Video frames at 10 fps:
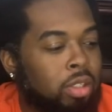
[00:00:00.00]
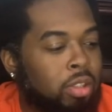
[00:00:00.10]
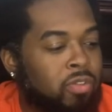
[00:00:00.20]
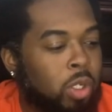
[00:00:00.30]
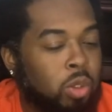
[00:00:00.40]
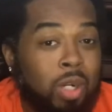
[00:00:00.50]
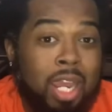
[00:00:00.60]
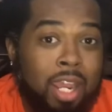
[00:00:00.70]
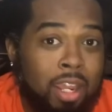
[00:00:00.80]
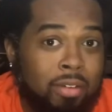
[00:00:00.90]
the first one
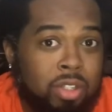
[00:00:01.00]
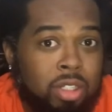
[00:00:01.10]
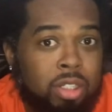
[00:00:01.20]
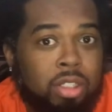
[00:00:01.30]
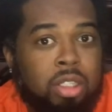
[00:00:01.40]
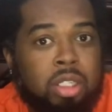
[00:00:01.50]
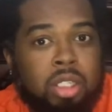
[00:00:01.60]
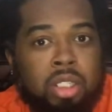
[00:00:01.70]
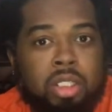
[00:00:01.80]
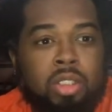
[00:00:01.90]
I have here,
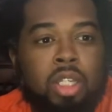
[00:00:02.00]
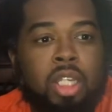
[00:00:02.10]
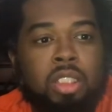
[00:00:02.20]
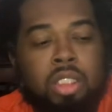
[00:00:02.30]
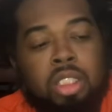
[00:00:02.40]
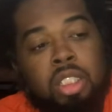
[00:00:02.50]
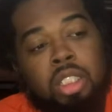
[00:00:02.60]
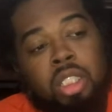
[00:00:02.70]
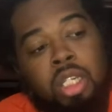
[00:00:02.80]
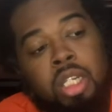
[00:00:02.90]
you guys can see
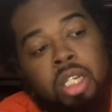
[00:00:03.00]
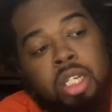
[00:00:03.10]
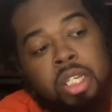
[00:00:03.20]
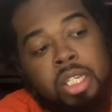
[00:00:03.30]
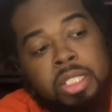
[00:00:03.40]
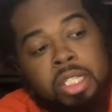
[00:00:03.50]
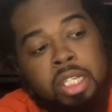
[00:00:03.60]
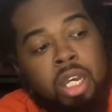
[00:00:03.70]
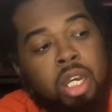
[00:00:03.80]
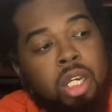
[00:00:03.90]
it, is
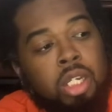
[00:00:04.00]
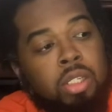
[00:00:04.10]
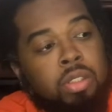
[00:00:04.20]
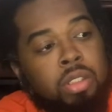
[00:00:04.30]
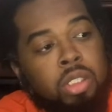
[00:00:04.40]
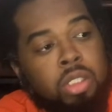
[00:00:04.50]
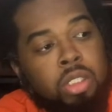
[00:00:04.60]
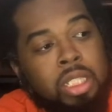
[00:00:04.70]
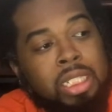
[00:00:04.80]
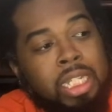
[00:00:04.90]
the
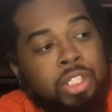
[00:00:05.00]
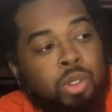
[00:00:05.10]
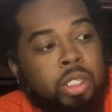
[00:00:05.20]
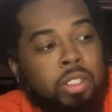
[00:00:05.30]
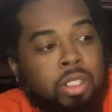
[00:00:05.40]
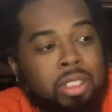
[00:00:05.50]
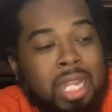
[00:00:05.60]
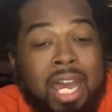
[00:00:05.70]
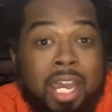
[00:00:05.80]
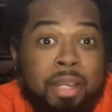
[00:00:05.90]
electric
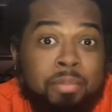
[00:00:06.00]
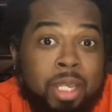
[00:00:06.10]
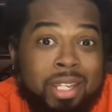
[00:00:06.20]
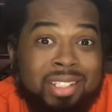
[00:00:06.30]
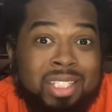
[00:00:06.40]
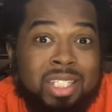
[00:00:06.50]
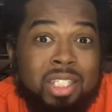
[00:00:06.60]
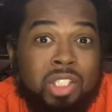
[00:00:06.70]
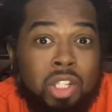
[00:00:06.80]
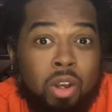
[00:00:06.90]
lime and
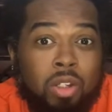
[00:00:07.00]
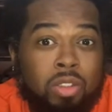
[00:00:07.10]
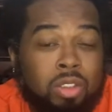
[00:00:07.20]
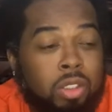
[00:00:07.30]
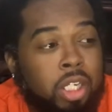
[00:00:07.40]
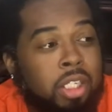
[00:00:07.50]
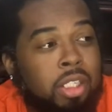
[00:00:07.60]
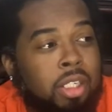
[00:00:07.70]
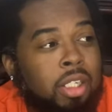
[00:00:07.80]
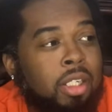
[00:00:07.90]
sea salt, okay?
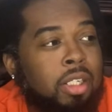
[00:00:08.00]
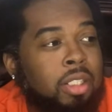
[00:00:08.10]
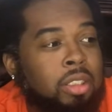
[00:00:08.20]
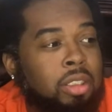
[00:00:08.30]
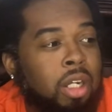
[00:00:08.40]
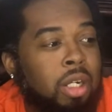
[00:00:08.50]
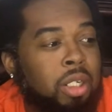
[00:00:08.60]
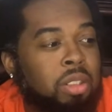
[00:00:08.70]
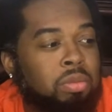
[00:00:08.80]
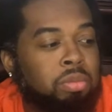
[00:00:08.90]

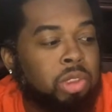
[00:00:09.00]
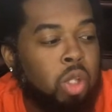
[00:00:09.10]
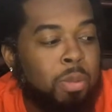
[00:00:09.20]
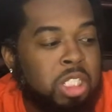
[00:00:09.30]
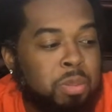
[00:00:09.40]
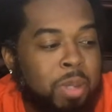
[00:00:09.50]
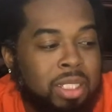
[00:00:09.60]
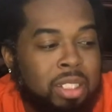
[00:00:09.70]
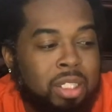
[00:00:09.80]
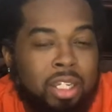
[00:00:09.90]
So I'm
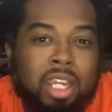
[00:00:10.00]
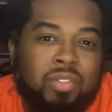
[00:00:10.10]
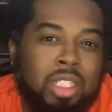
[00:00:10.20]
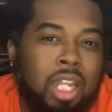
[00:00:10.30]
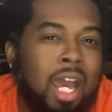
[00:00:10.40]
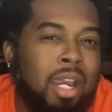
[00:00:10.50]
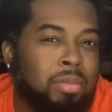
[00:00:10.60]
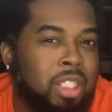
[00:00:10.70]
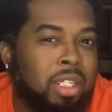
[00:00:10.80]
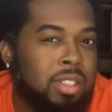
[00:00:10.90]
expecting a heavy lime
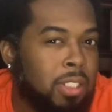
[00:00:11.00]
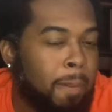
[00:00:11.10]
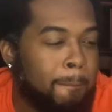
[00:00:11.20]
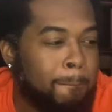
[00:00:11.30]
taste,